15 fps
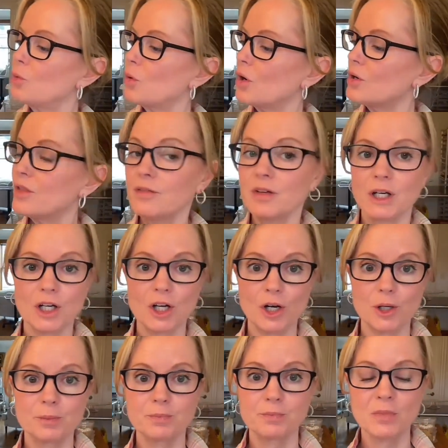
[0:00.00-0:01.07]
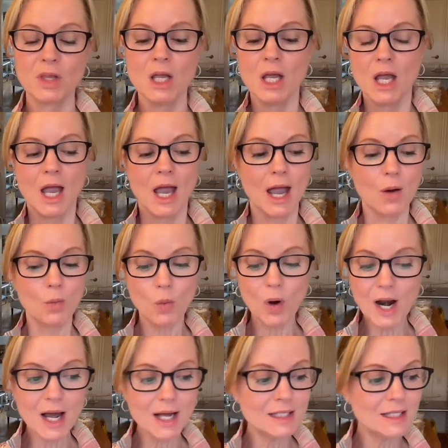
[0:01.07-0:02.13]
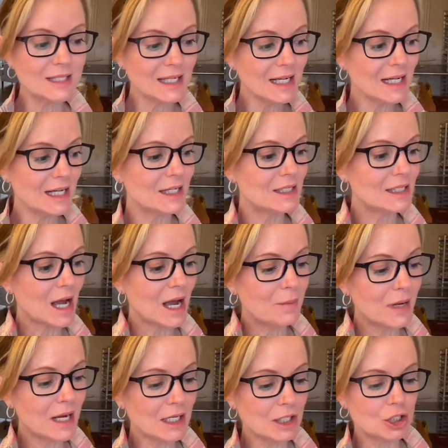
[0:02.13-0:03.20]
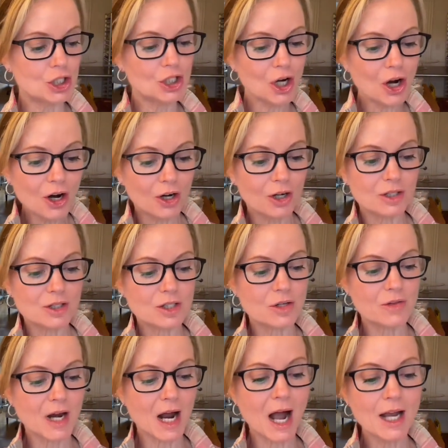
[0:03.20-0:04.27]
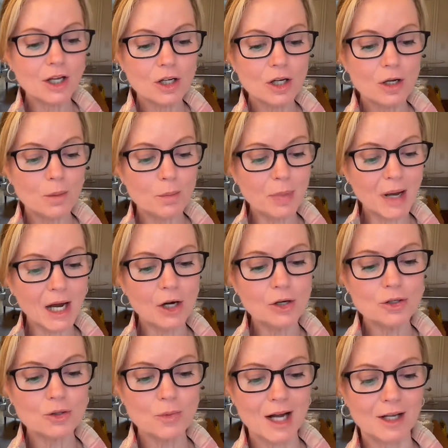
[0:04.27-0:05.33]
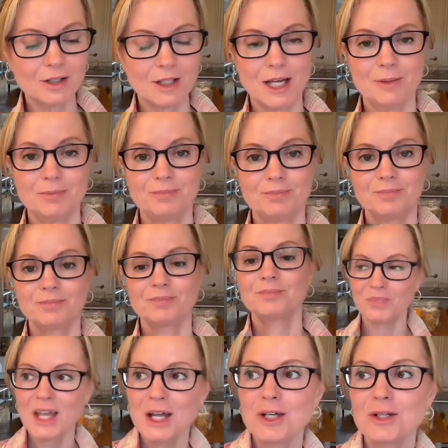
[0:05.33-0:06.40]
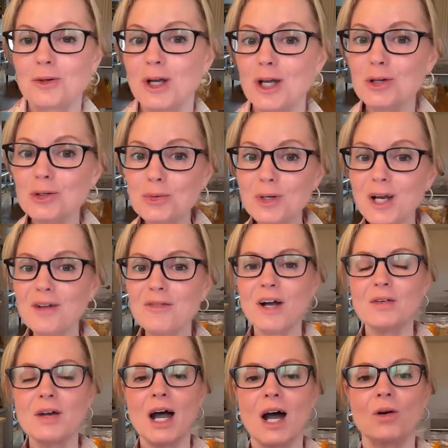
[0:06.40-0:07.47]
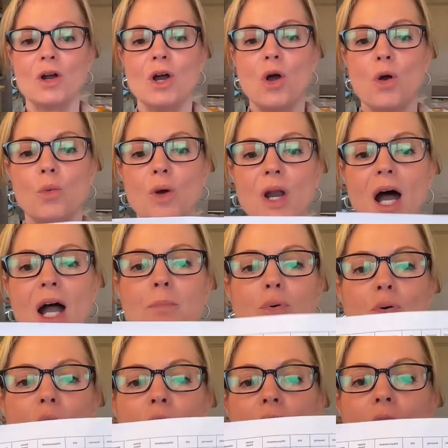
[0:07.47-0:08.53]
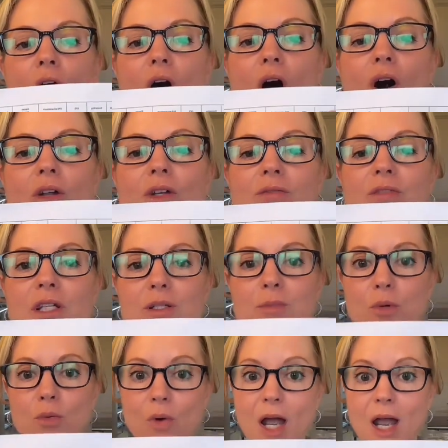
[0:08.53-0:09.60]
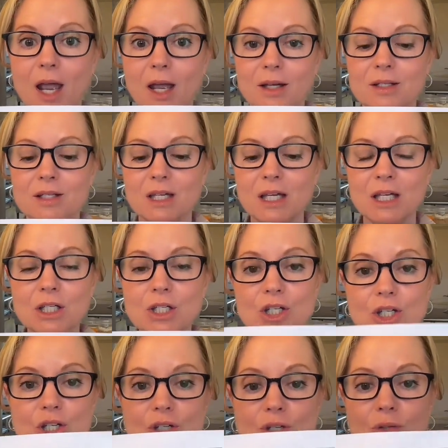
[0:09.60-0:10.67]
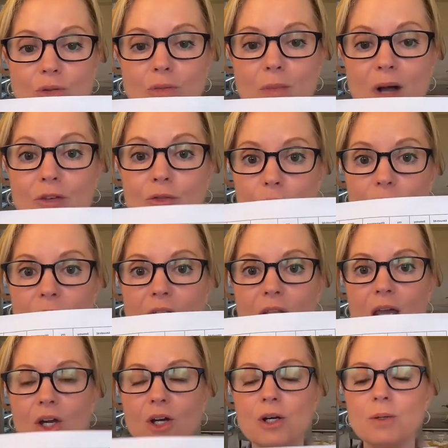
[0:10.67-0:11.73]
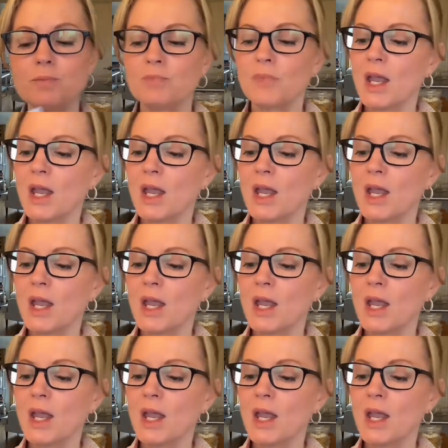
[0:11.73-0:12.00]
for the vinegar. And what I did is I made a chart so that I could compare directly. Well, here's what I found out. When I put all of these meringues into my formulator,